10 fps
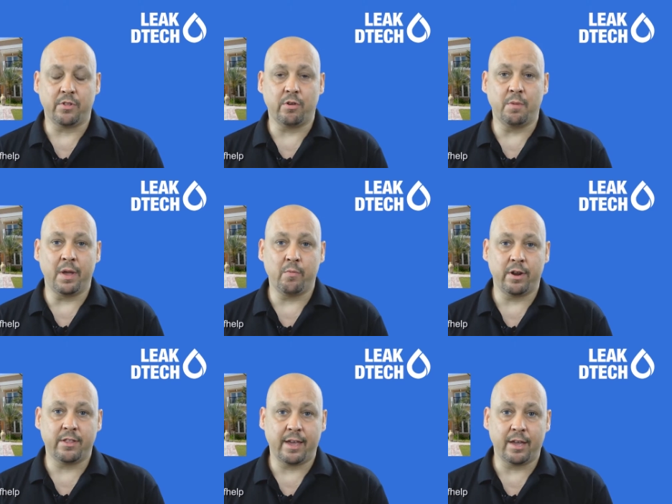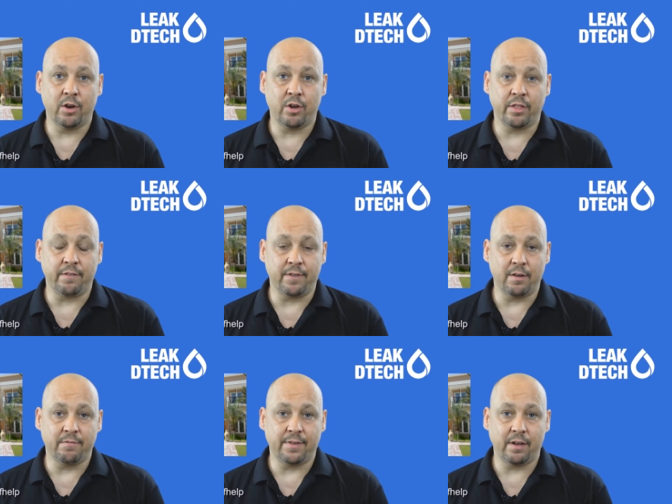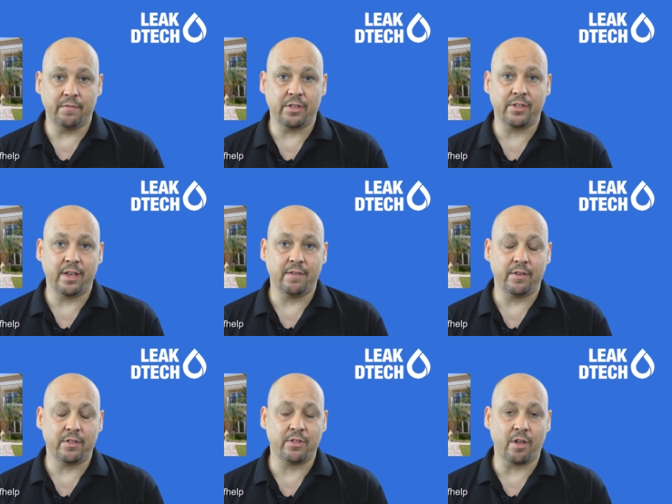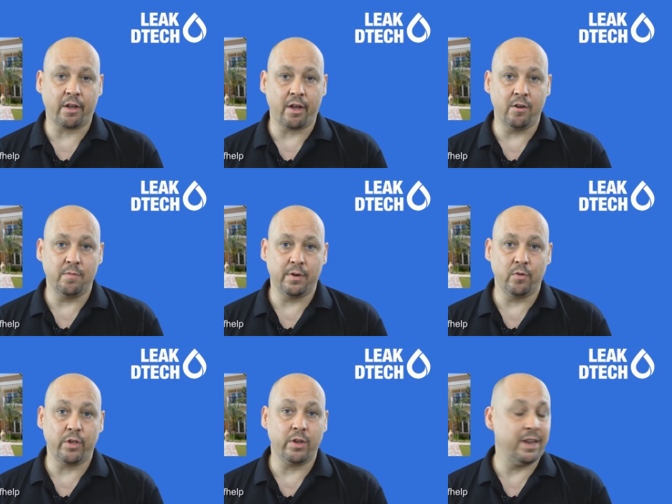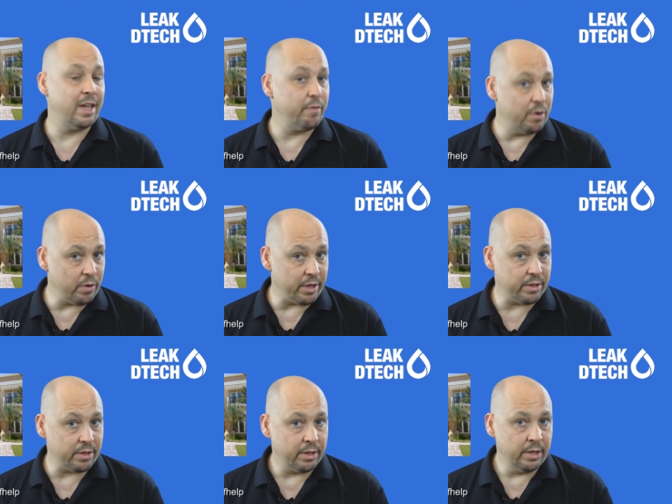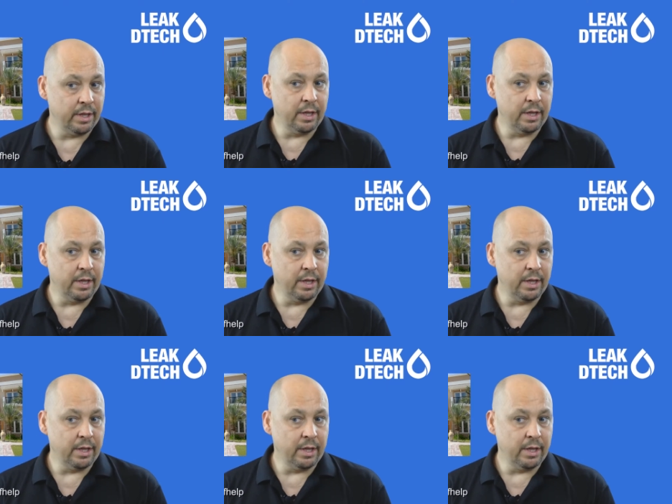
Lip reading: So you might want to take a look at the float valve and see if it's stuck open or you can hear a noise.